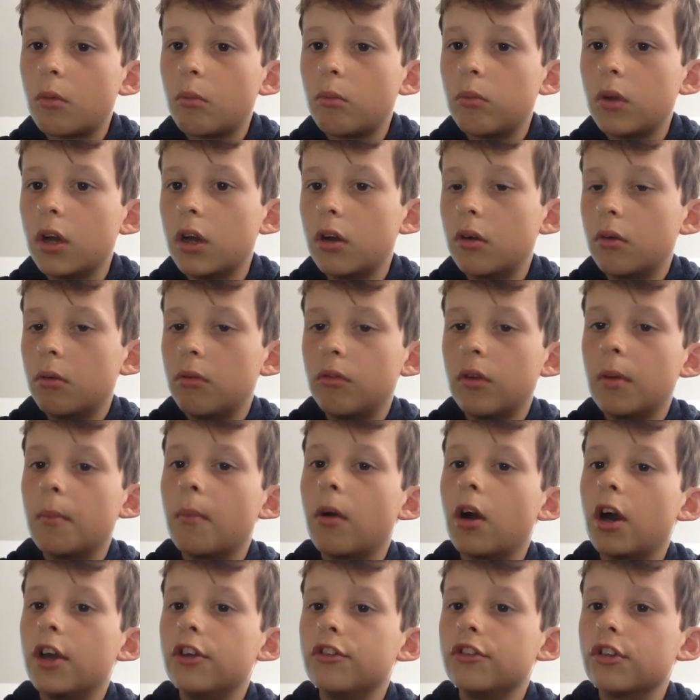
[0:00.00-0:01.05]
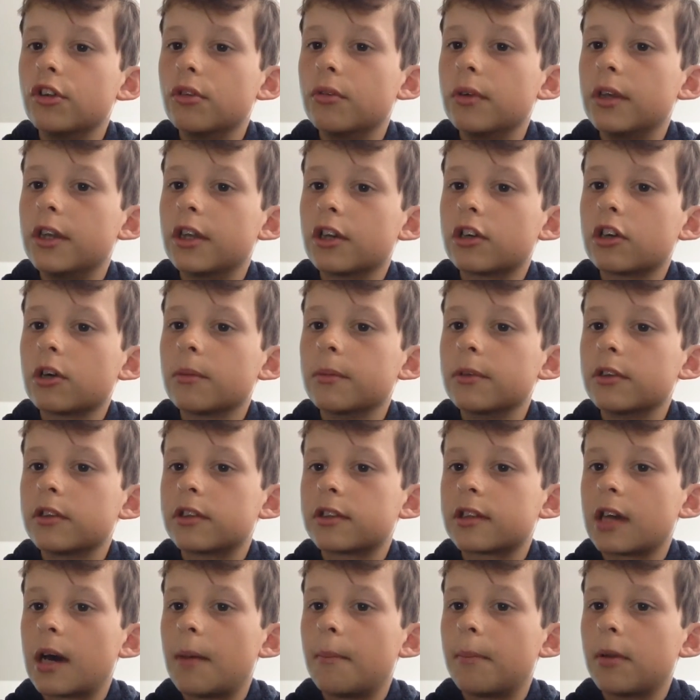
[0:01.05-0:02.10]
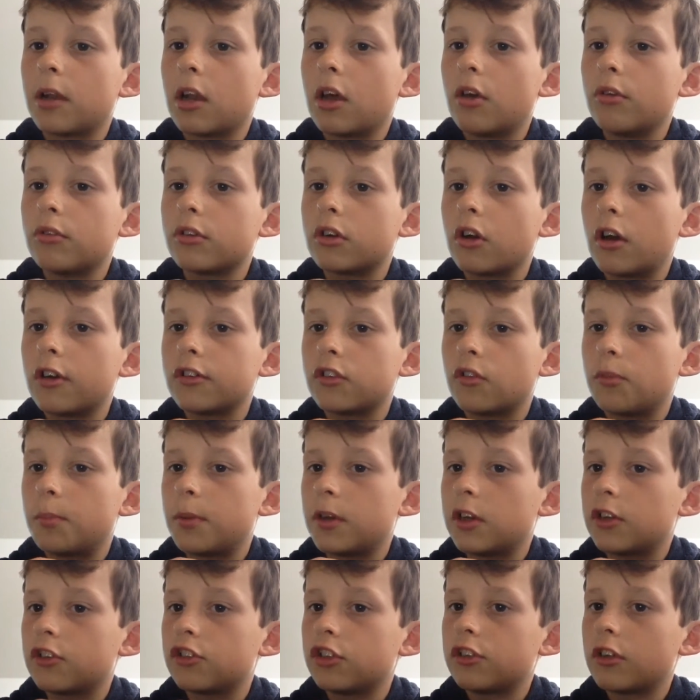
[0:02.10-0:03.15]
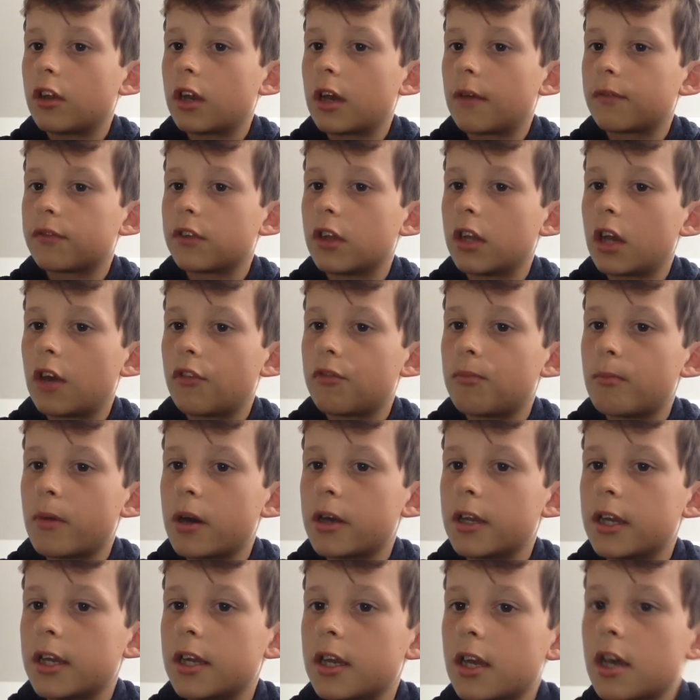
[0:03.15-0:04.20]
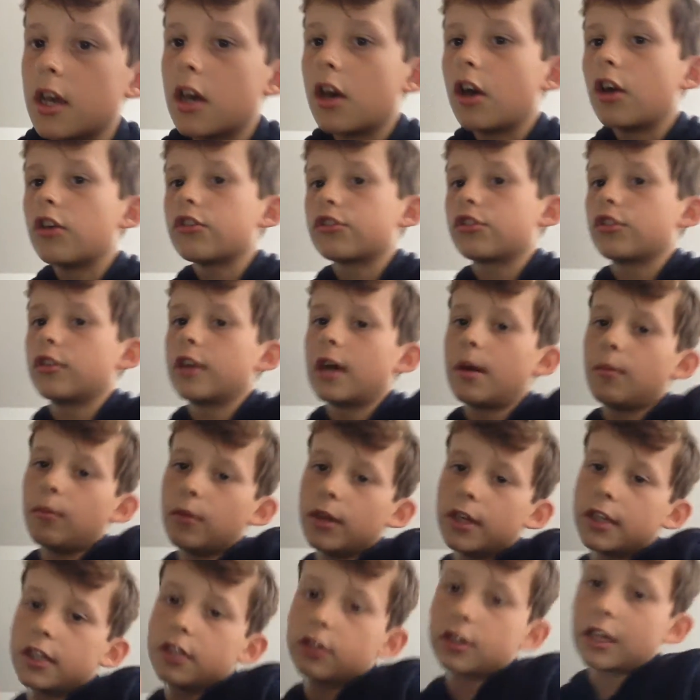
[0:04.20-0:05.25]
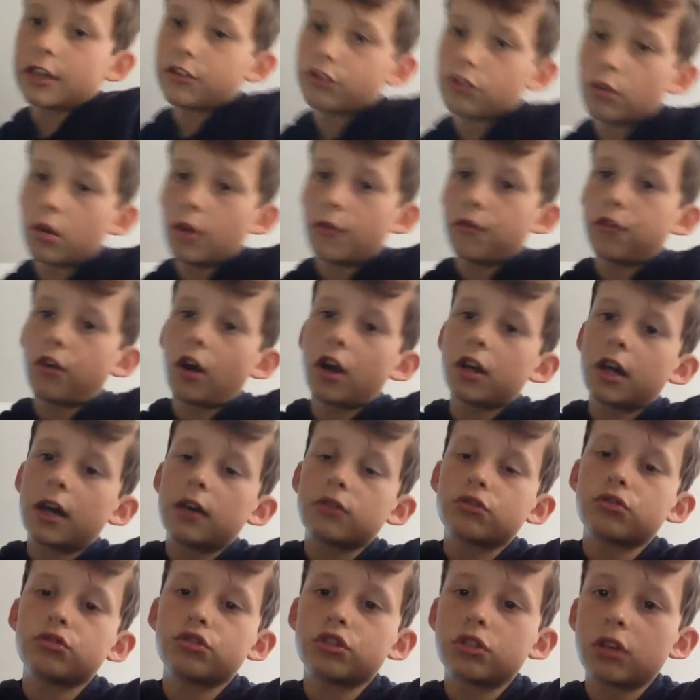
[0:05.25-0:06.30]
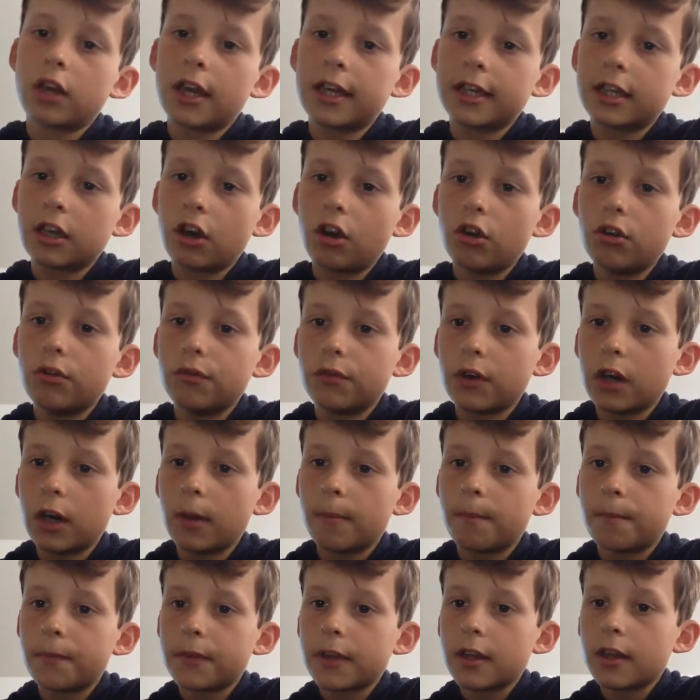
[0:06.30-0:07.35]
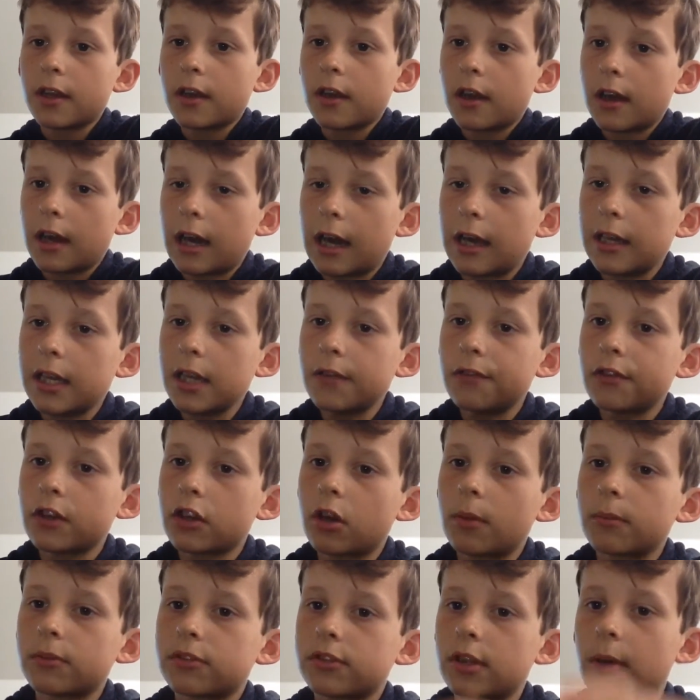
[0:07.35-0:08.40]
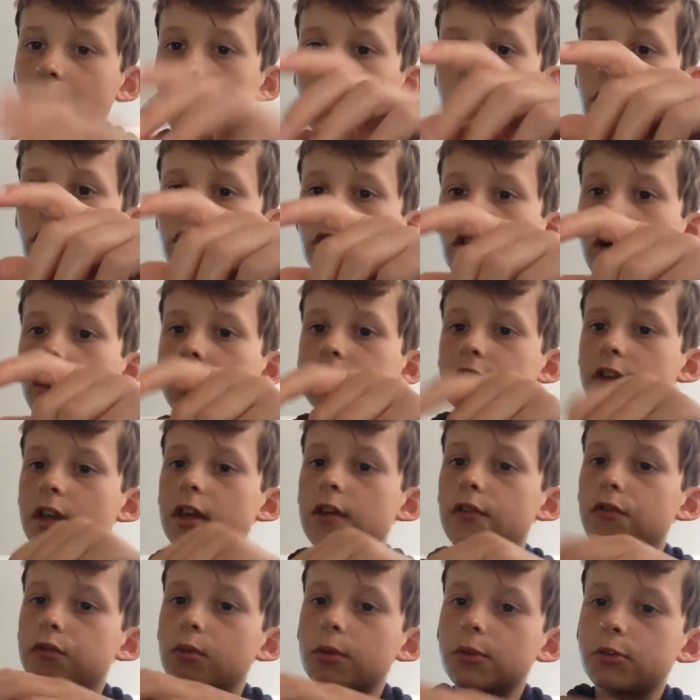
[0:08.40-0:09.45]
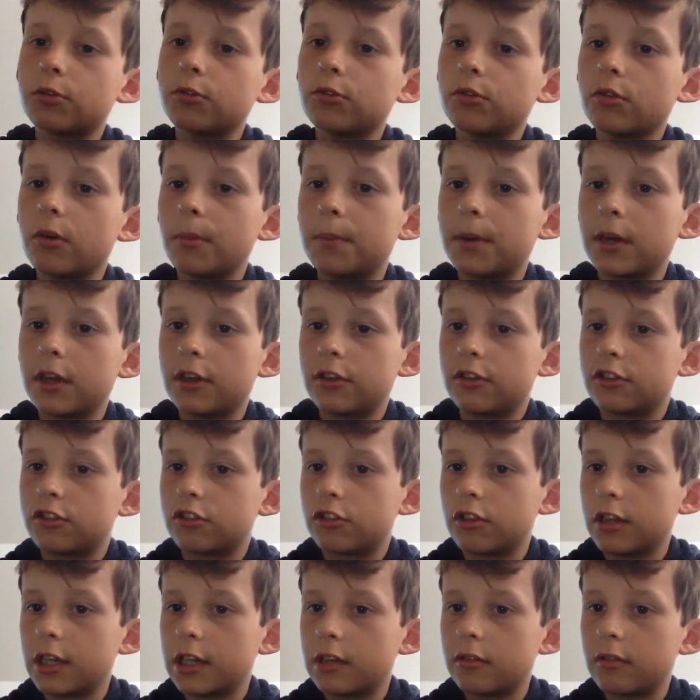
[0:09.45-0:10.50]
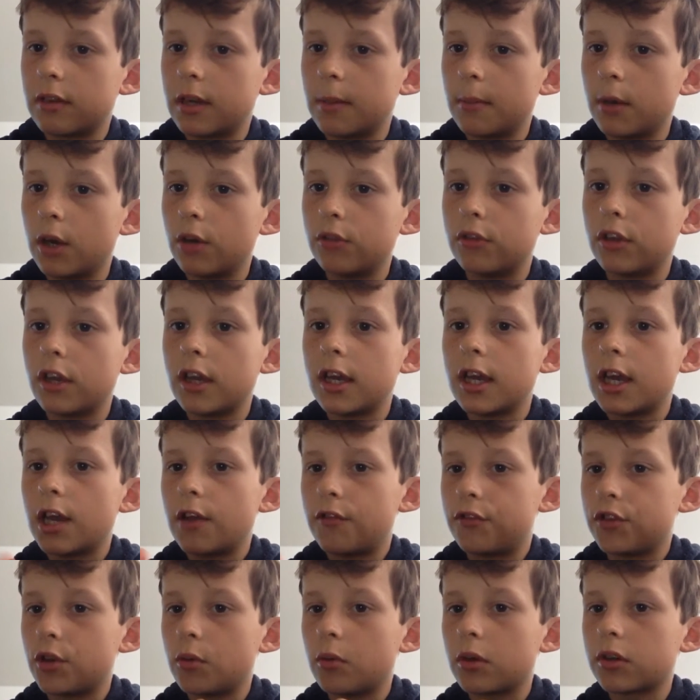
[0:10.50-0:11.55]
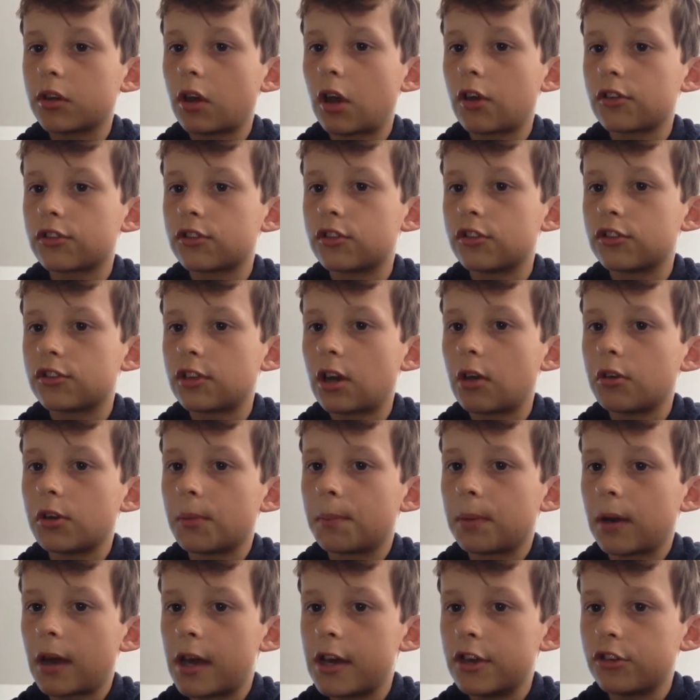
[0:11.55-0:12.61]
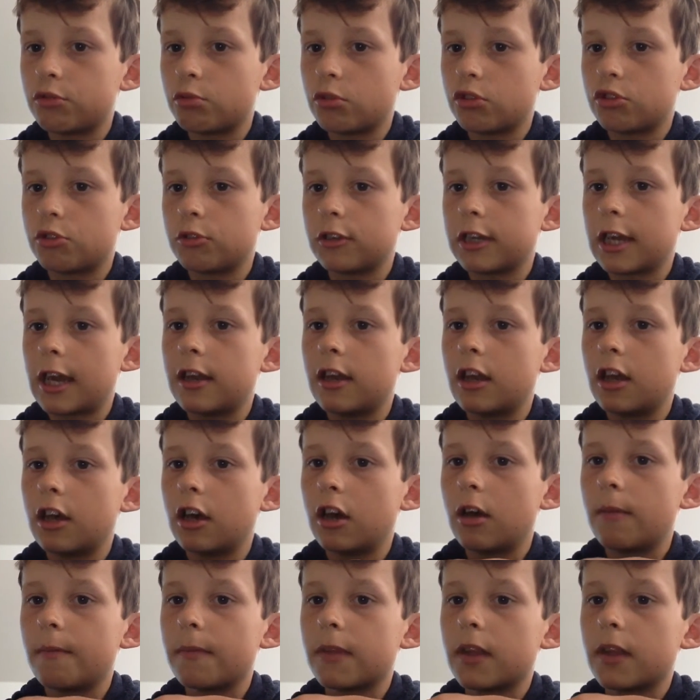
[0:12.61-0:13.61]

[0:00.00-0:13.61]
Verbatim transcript: we'll remind you in the comments down below, guys, if PSG don't have enough money. So then we can do a financial takeover. And leave in the comments down below, guys, if we do do a PSG career mode, if you want us to sell the players which we get in the